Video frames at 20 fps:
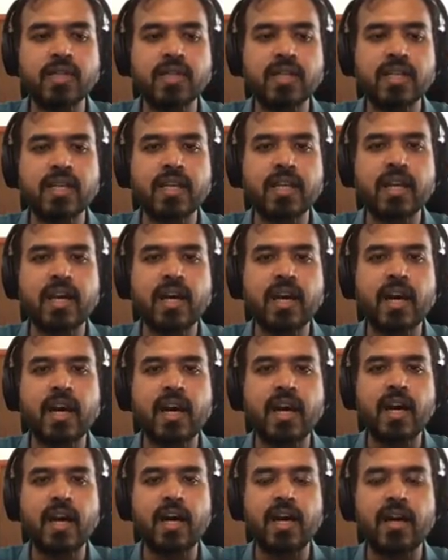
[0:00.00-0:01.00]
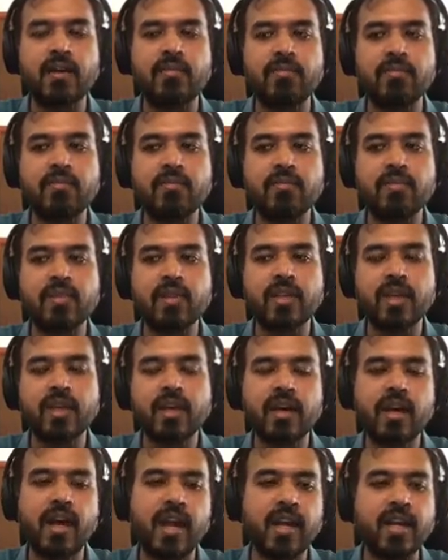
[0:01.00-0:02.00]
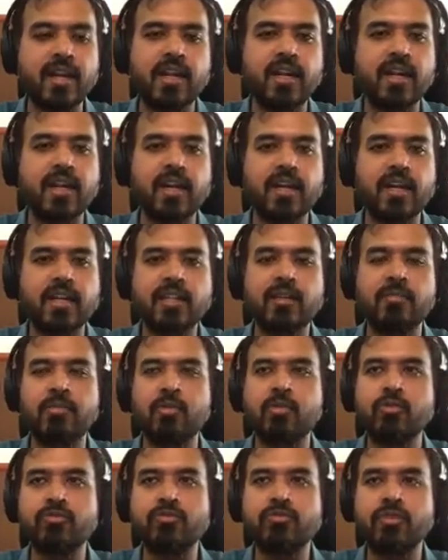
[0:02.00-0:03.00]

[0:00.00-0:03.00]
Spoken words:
And you can see that in the construction of the proof.